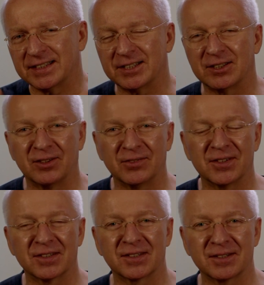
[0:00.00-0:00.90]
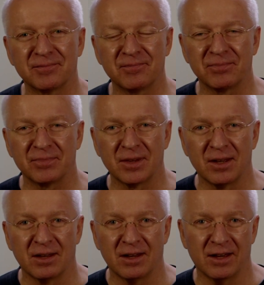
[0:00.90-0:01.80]
little on this.
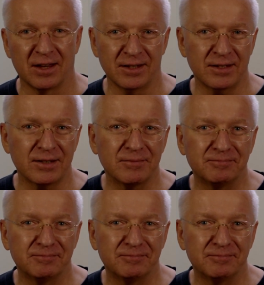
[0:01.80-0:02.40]
And